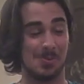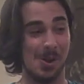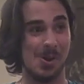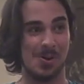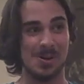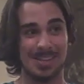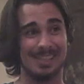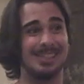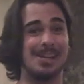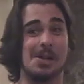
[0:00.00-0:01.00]
Whoa,
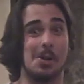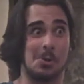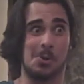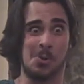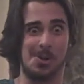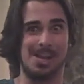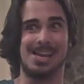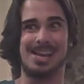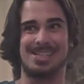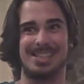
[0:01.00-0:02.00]
cool. I
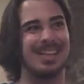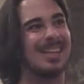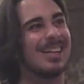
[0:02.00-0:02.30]
guess.